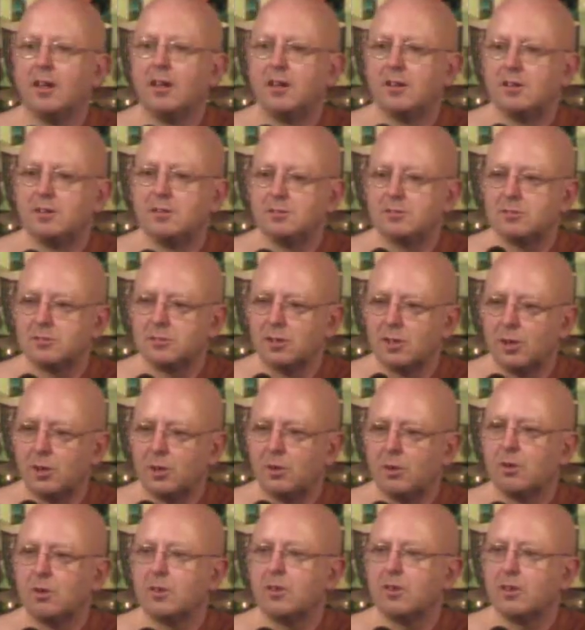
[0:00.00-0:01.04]

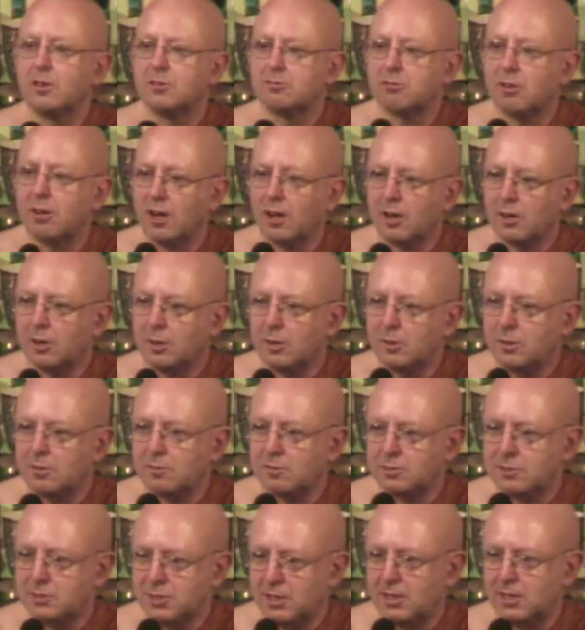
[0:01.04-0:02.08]
So, the truckload of
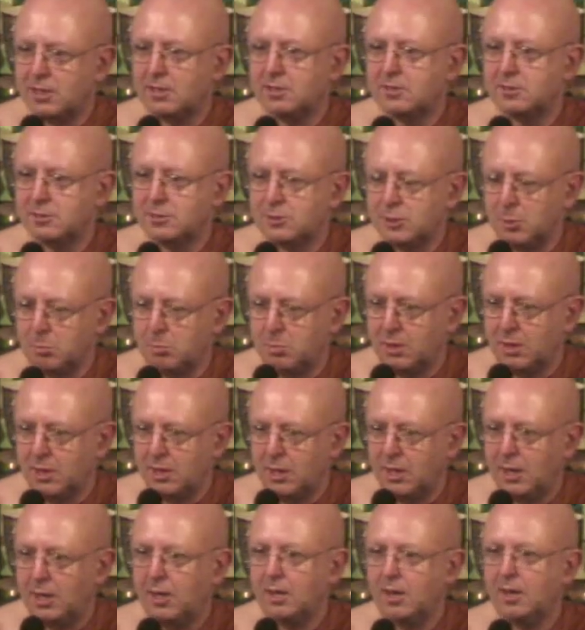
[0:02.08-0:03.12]
shit
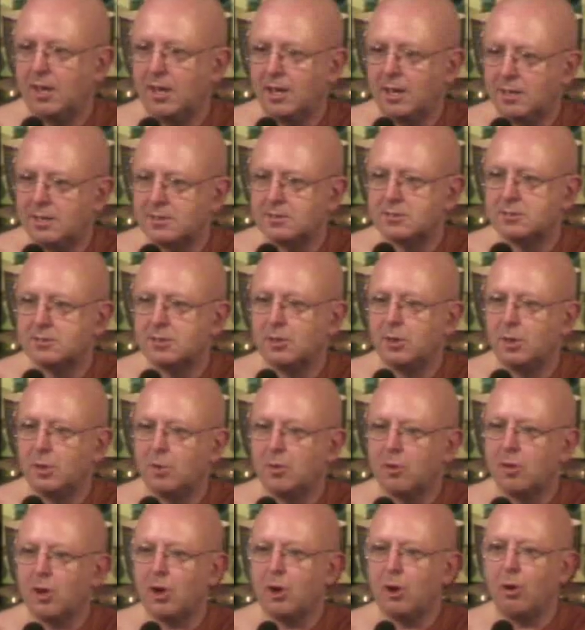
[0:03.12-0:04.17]
simile is that you
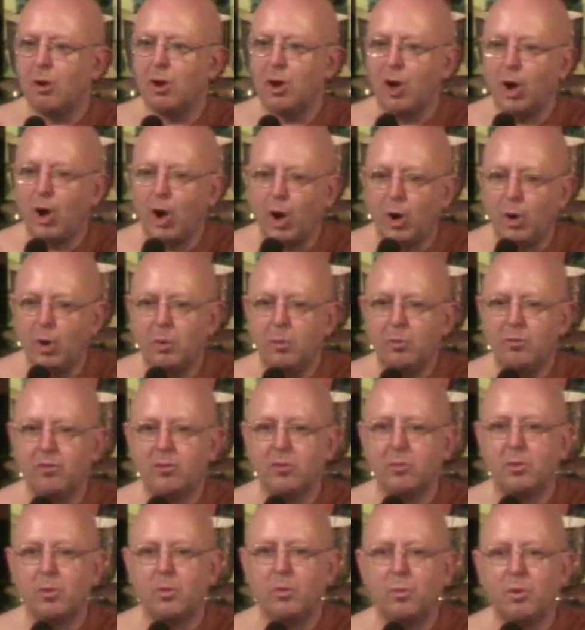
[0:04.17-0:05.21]
go home
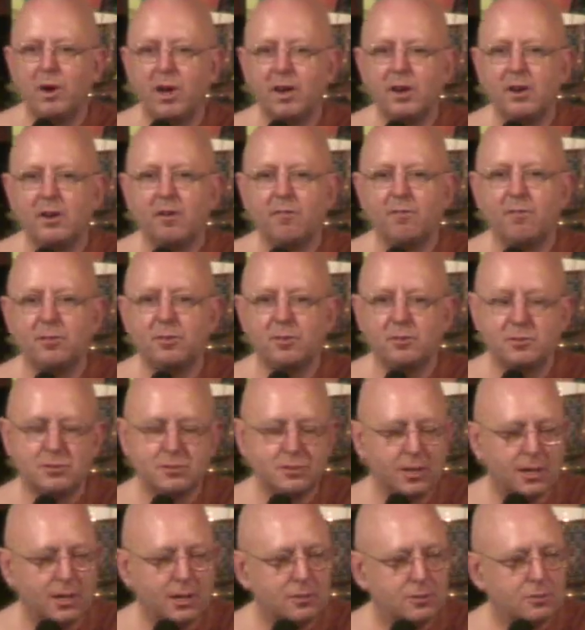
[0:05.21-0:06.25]
from a wonderful,
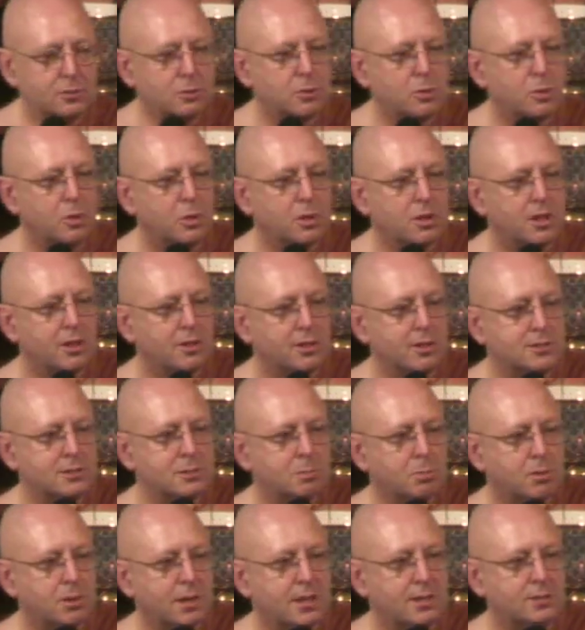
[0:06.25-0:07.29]
say, talk at this
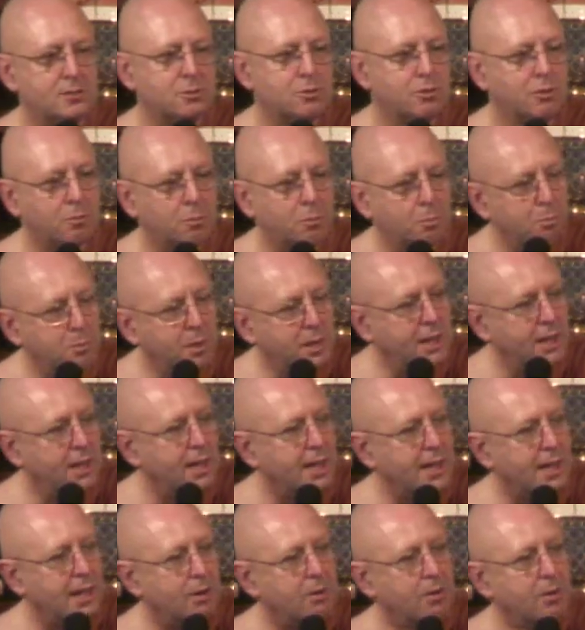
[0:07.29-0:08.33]
place or meal
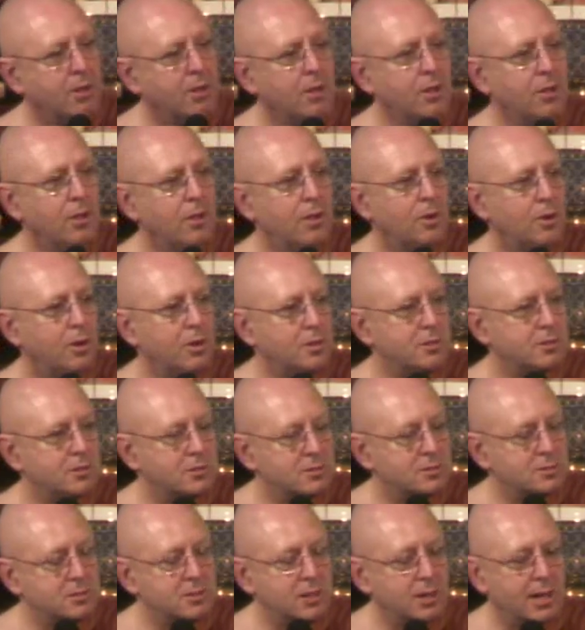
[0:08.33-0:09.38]
out, or you
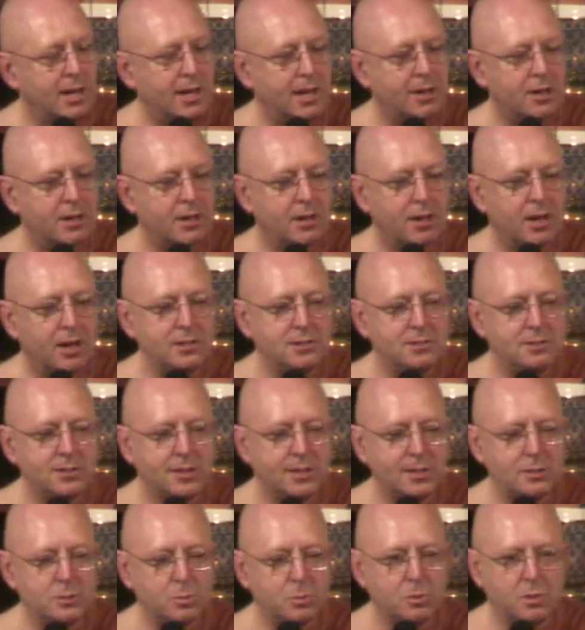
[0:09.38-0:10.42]
just you know, had a nice
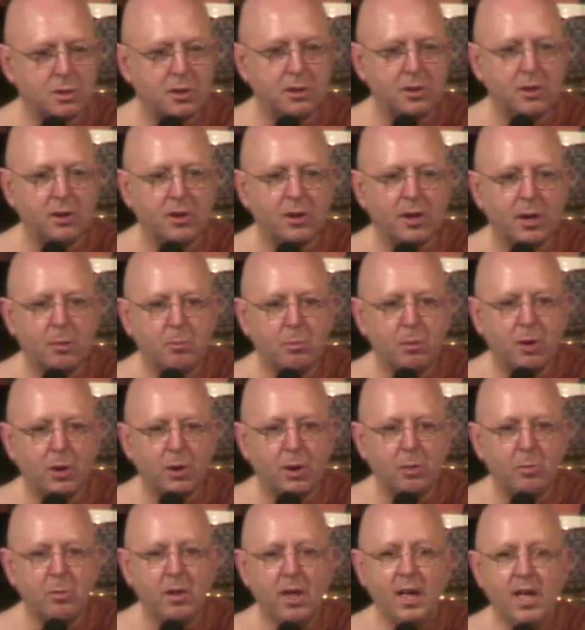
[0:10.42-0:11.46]
day's work. You come
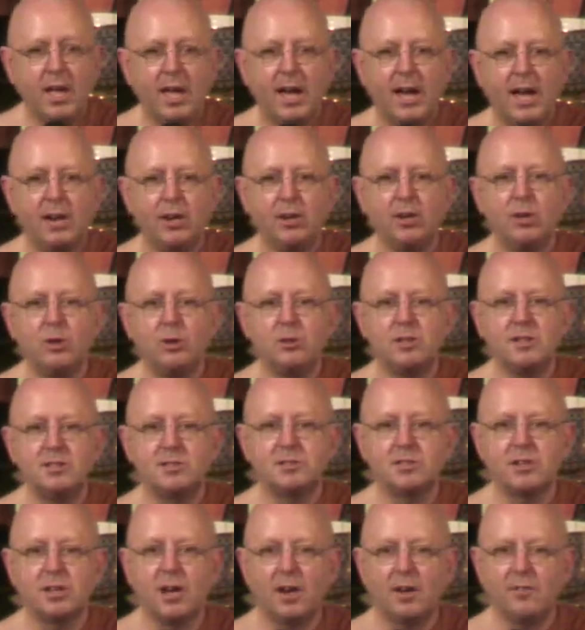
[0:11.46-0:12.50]
home and you
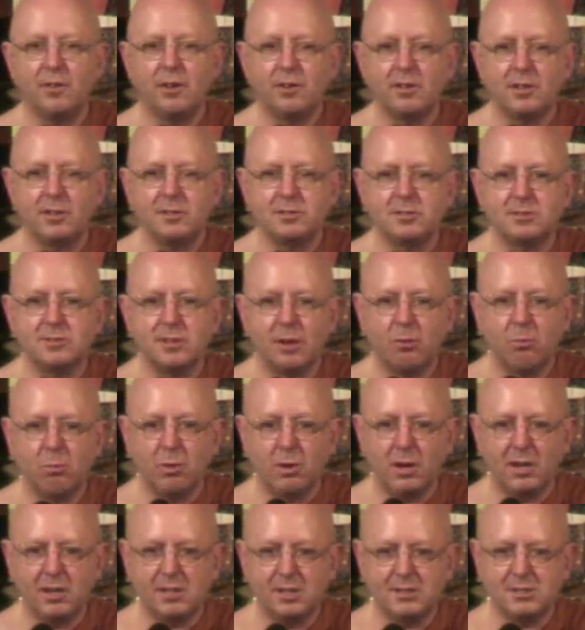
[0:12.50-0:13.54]
discover that
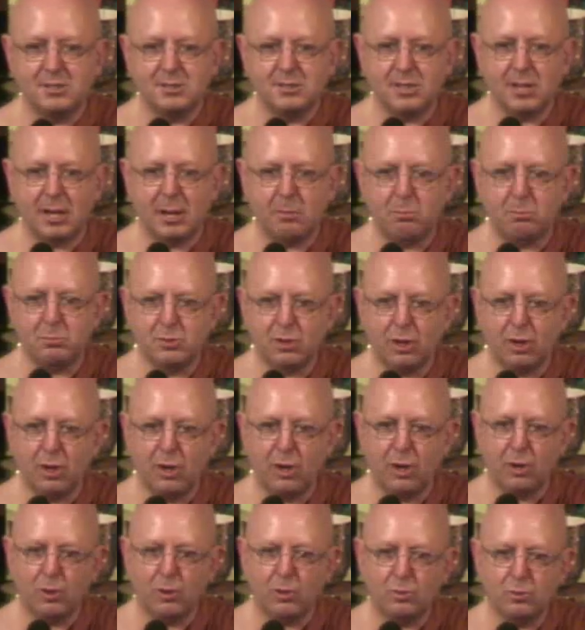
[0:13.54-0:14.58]
someone has dumped a
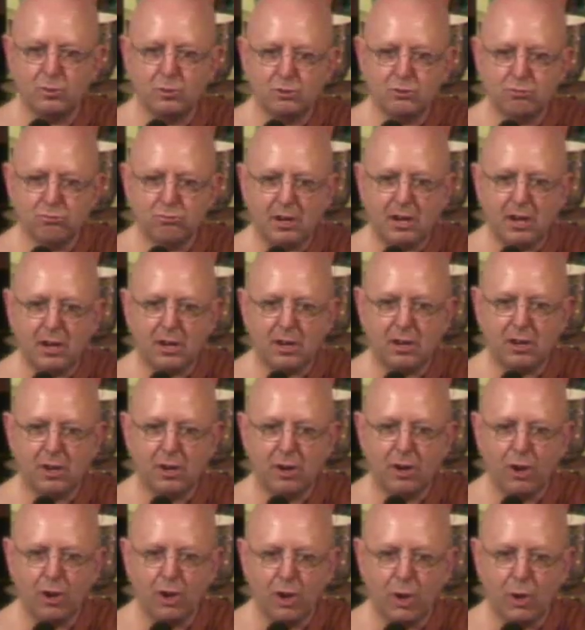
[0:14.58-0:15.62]
whole
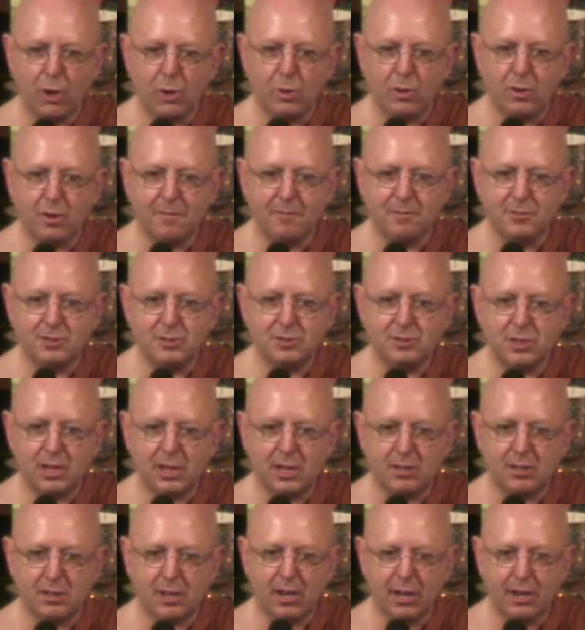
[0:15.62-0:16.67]
truckload of
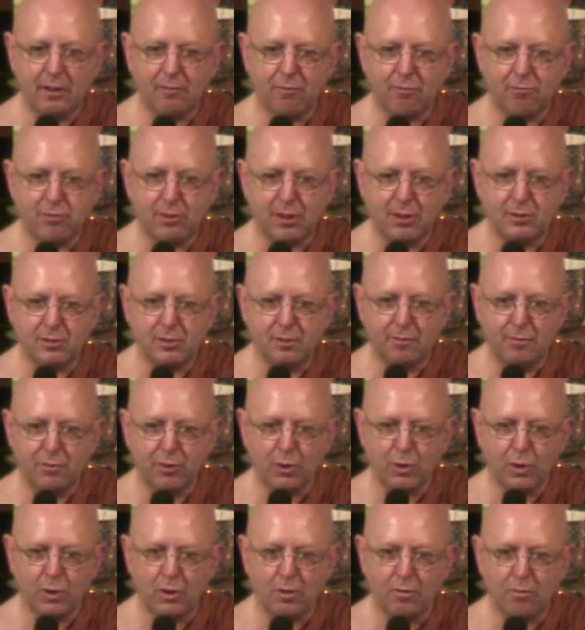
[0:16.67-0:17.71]
shit in front of
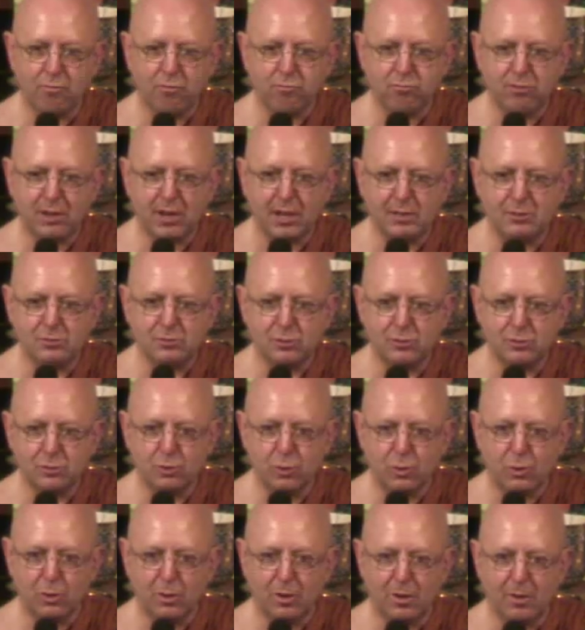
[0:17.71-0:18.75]
your front
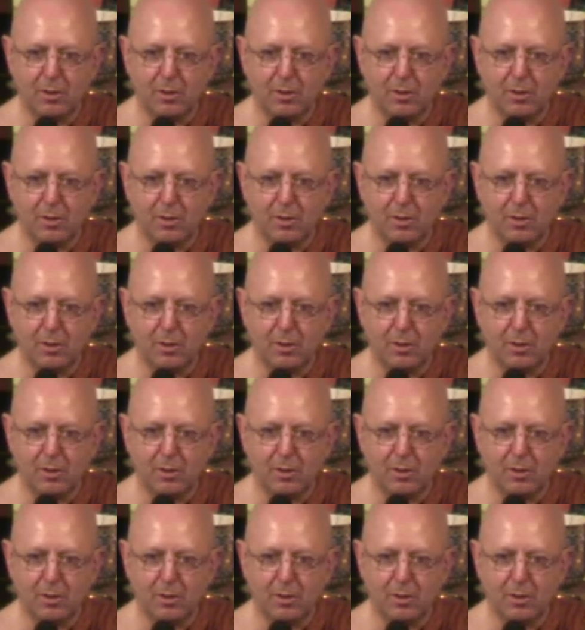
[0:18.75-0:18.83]
door.